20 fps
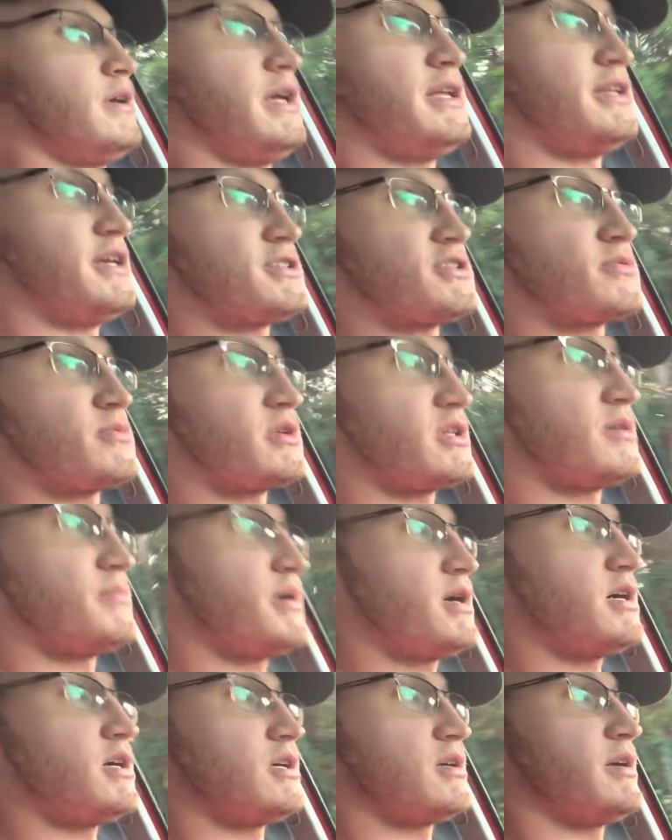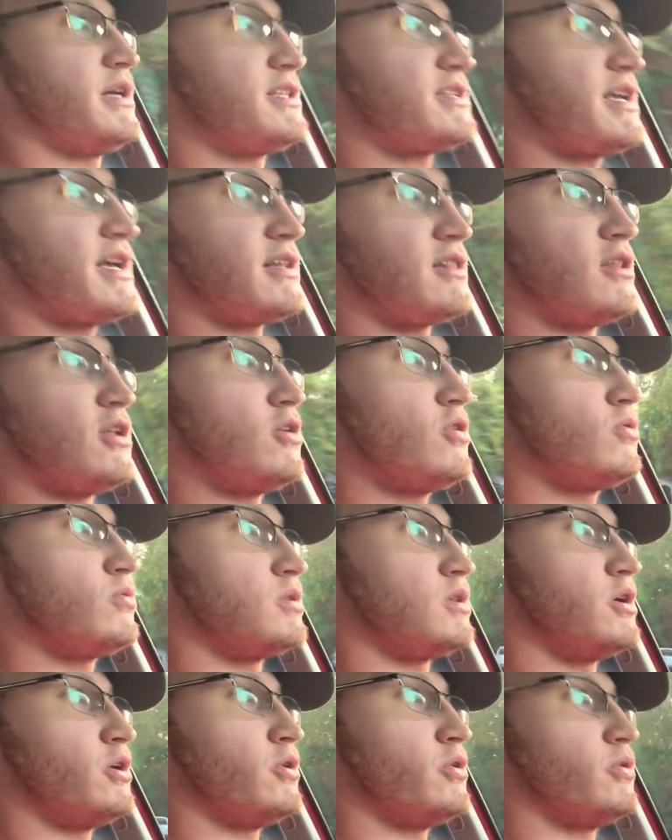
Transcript: it doesn't really bog. It's at low.